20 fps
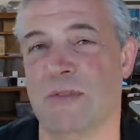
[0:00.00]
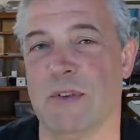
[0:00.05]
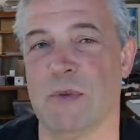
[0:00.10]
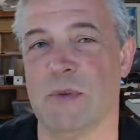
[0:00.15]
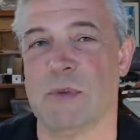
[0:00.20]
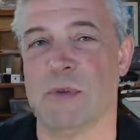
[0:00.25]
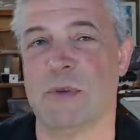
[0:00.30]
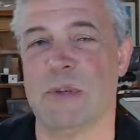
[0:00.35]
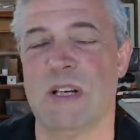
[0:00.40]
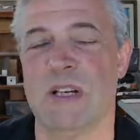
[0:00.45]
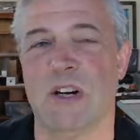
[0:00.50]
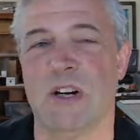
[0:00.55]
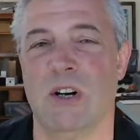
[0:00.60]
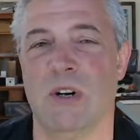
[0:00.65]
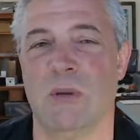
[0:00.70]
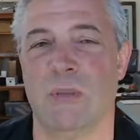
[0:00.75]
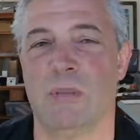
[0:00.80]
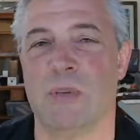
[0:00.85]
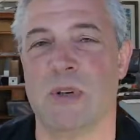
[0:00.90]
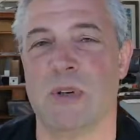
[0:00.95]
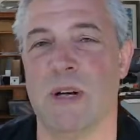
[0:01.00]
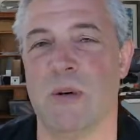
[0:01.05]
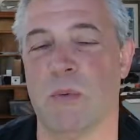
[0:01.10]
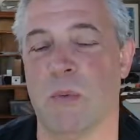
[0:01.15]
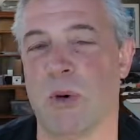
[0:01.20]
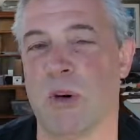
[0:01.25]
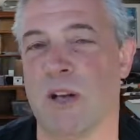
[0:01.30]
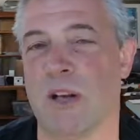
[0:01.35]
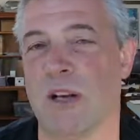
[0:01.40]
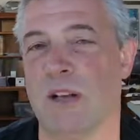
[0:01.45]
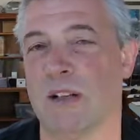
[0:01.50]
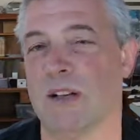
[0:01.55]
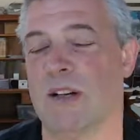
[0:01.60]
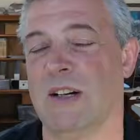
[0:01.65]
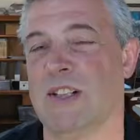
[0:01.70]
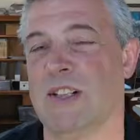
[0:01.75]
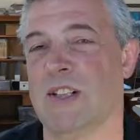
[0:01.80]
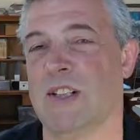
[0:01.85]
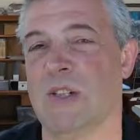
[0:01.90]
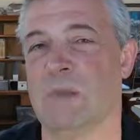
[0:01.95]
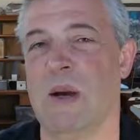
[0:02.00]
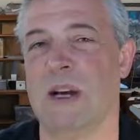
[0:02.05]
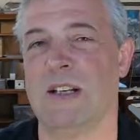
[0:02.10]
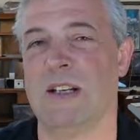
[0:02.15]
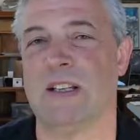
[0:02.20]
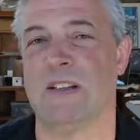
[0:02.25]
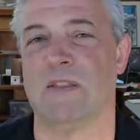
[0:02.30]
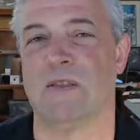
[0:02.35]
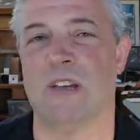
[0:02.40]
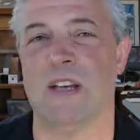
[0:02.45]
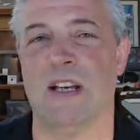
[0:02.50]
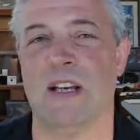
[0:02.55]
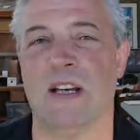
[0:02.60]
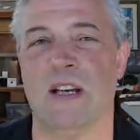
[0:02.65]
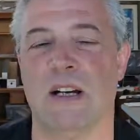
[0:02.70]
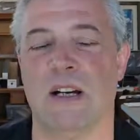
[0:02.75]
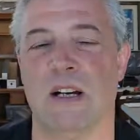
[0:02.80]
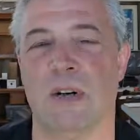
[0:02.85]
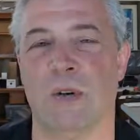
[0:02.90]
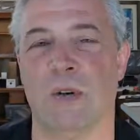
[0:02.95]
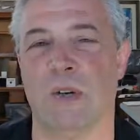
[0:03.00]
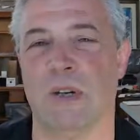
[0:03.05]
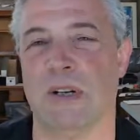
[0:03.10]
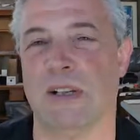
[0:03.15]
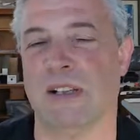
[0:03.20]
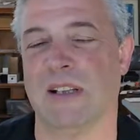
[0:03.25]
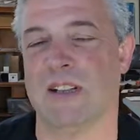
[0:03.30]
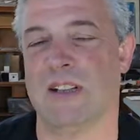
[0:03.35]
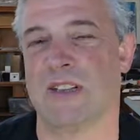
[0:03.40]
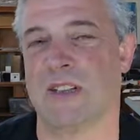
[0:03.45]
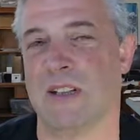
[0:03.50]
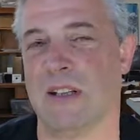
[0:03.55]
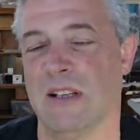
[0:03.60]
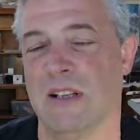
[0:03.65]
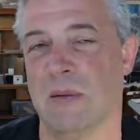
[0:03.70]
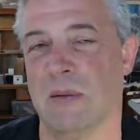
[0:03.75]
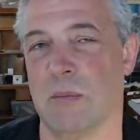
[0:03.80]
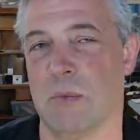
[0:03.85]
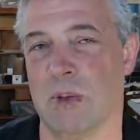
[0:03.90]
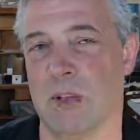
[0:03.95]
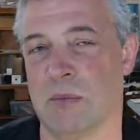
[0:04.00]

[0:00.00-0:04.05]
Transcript: there was really no pre-warning, although I suspect if the owner had listened a little more,